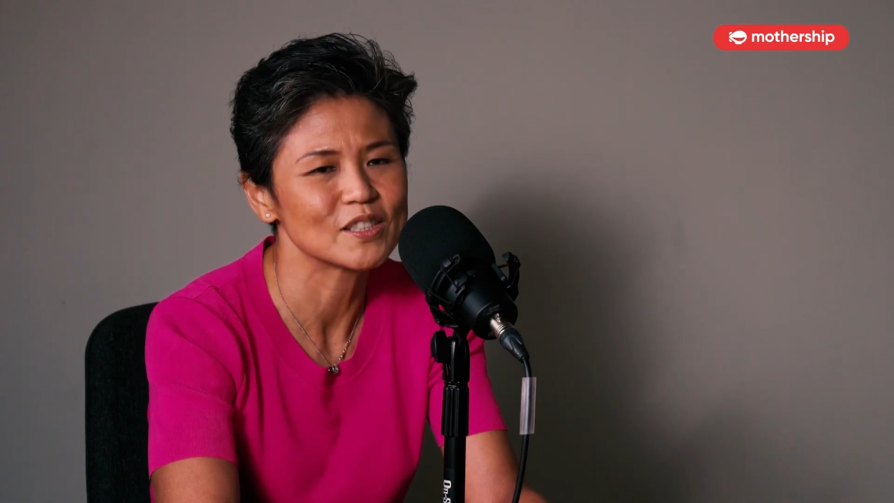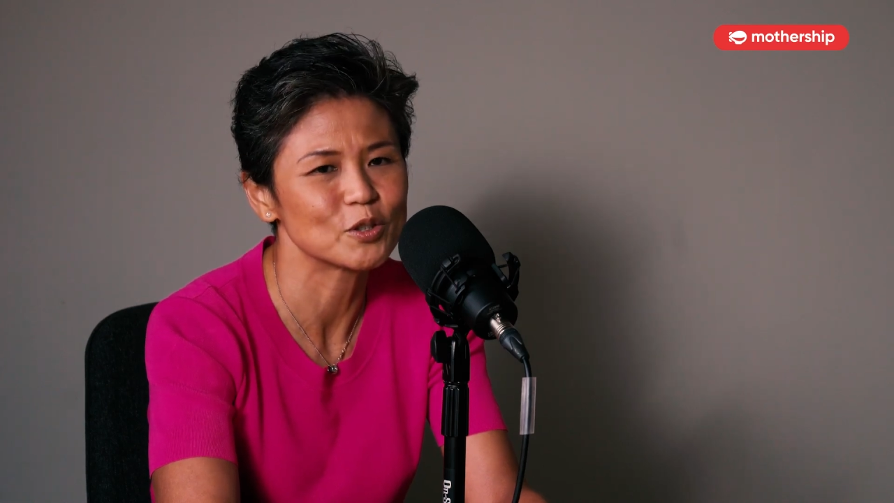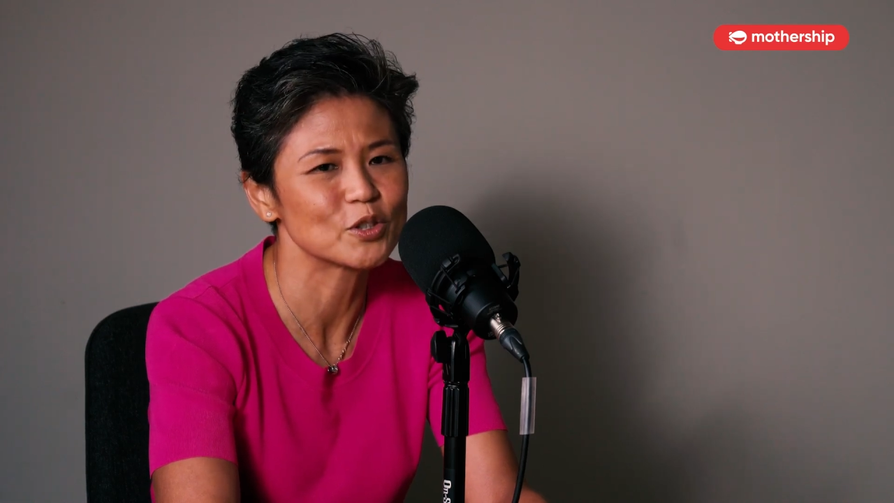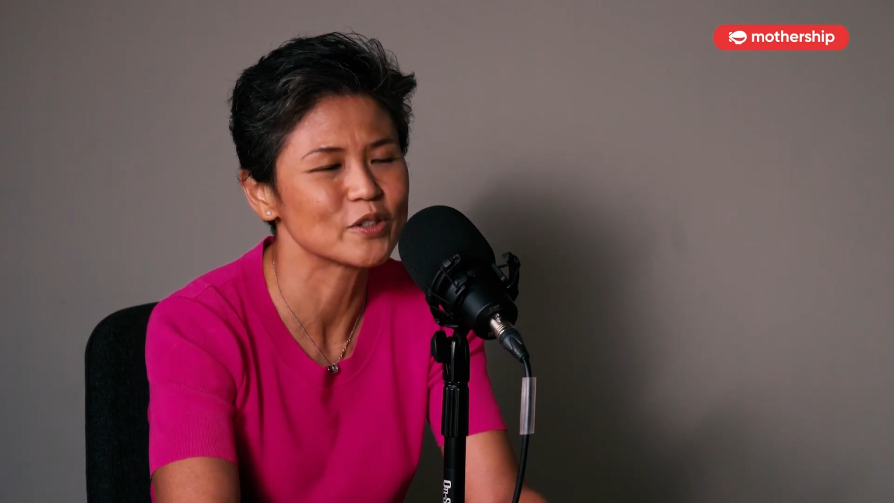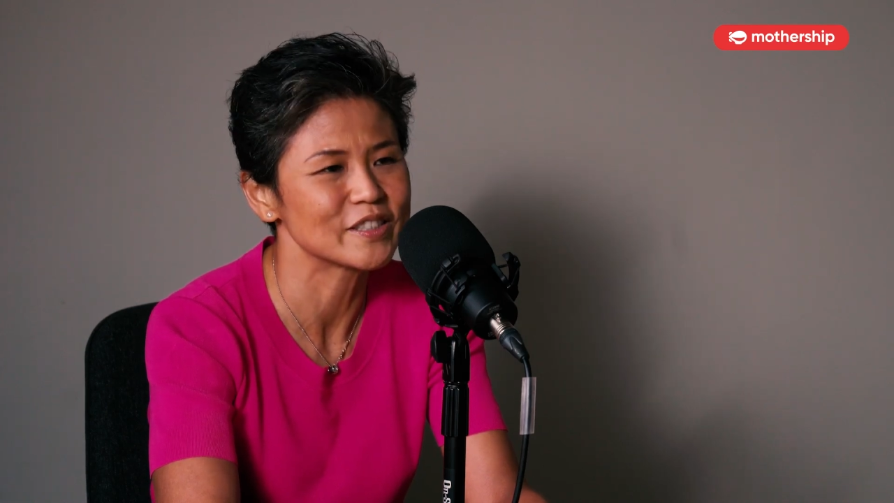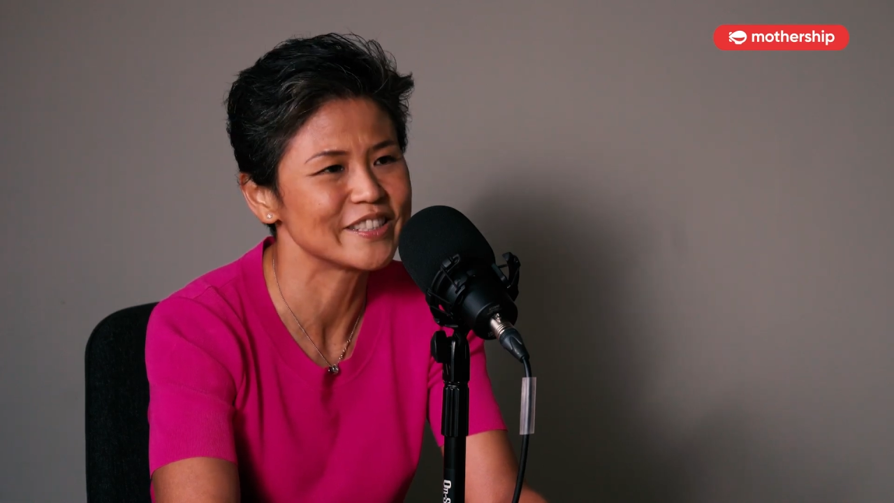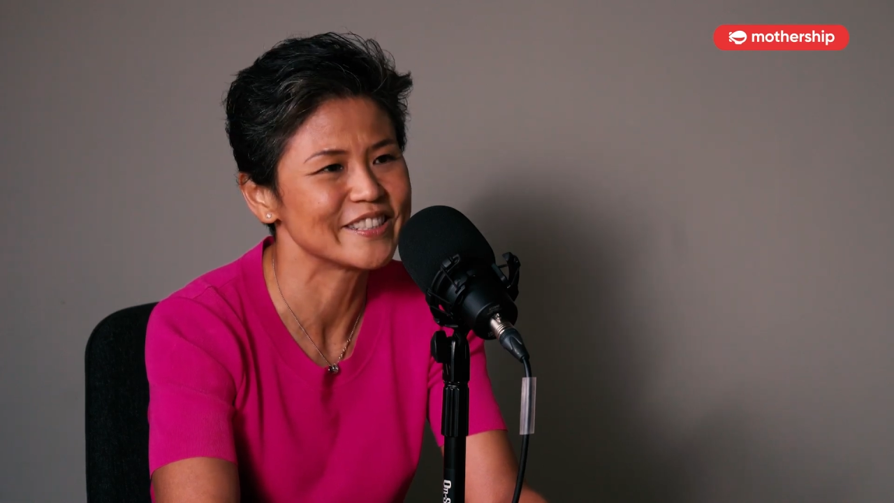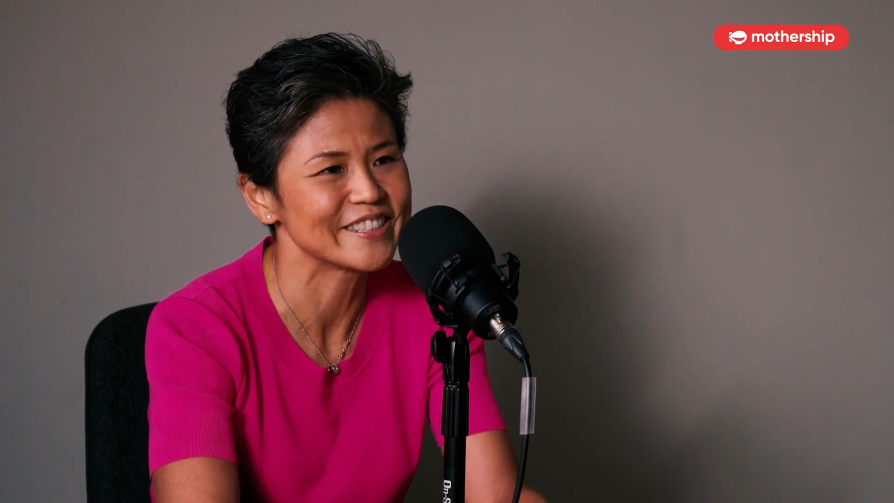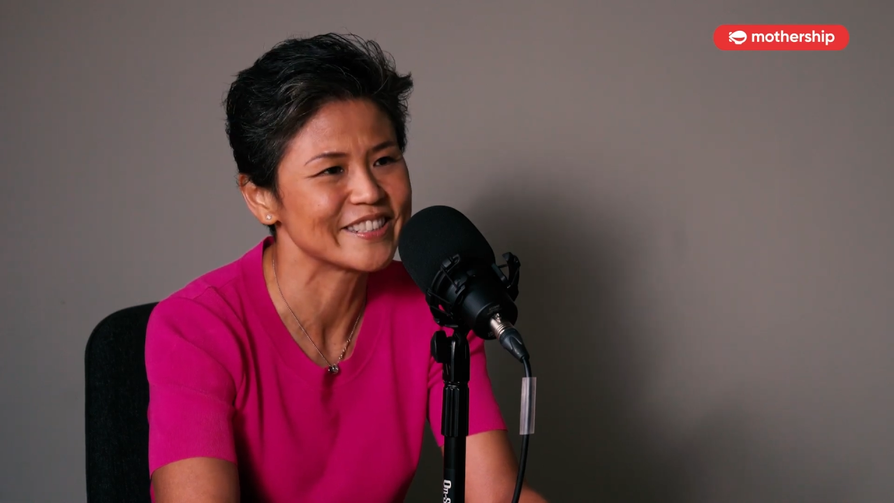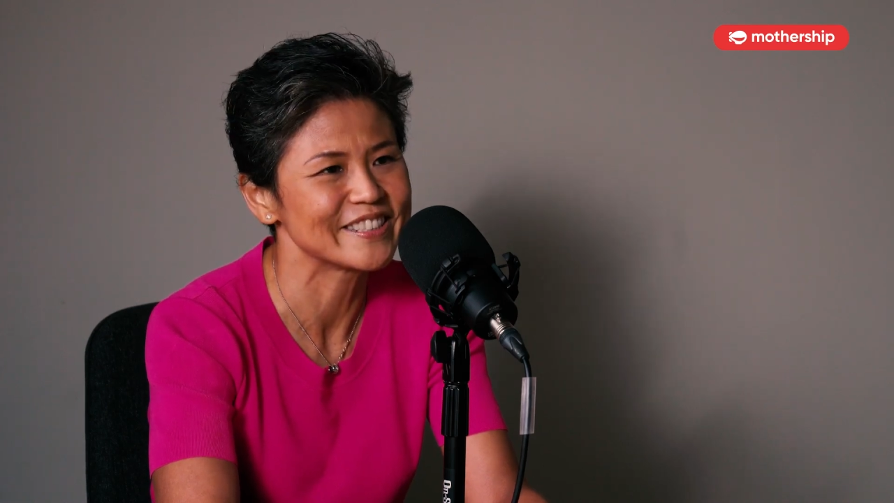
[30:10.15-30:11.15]
good to see
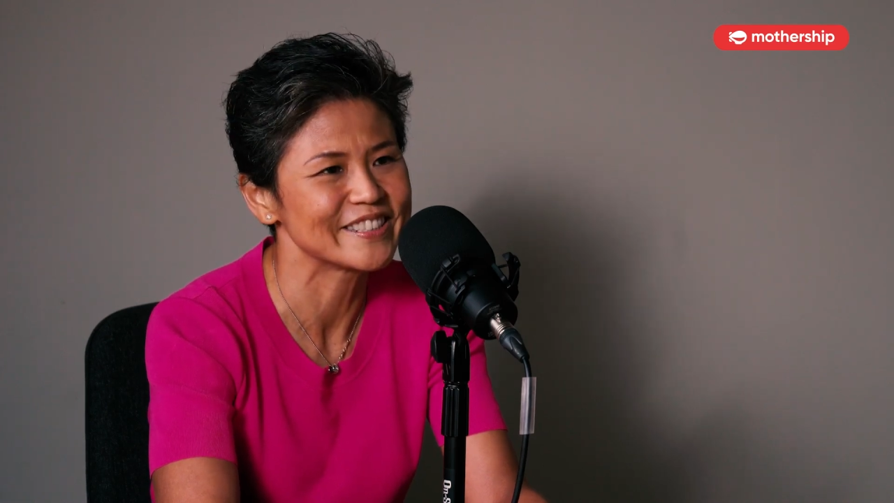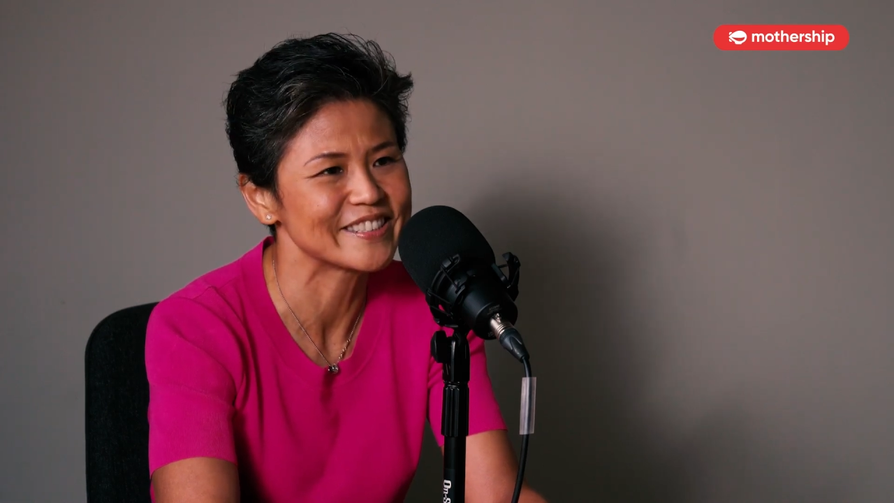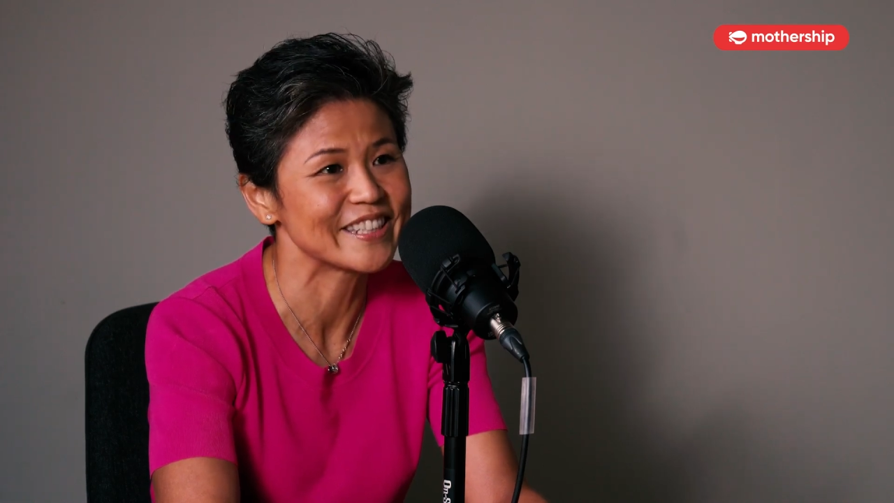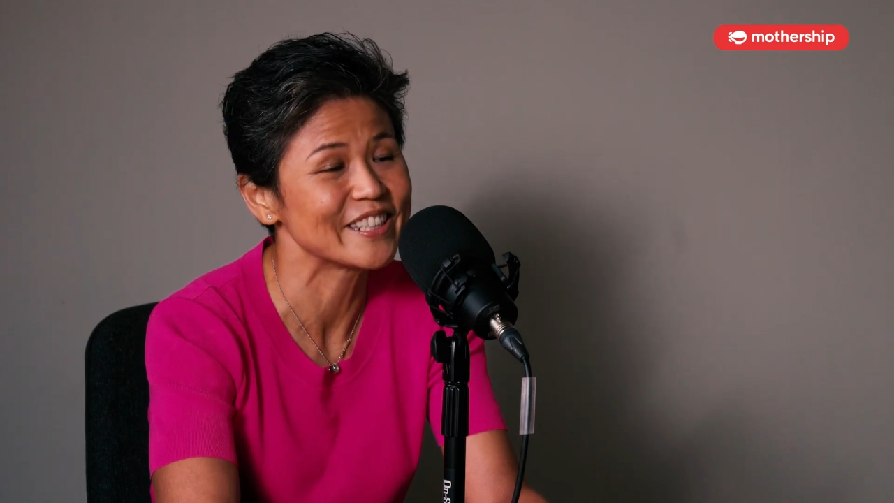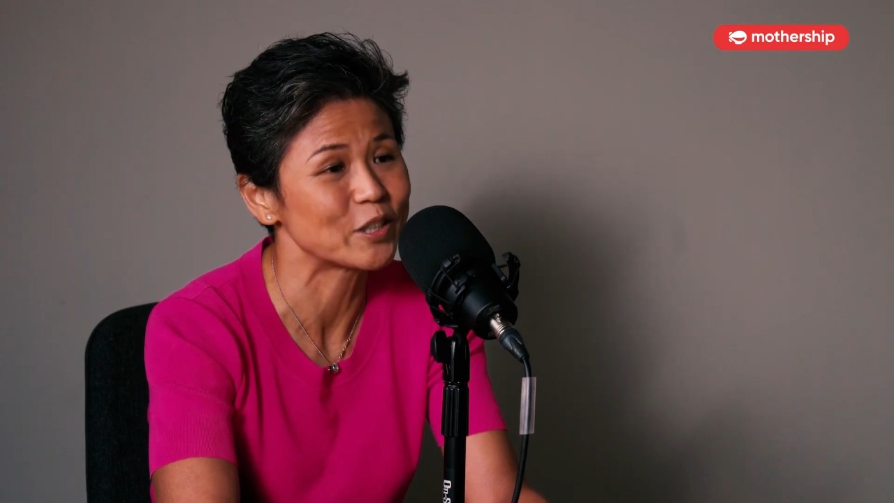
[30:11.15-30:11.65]
the CNA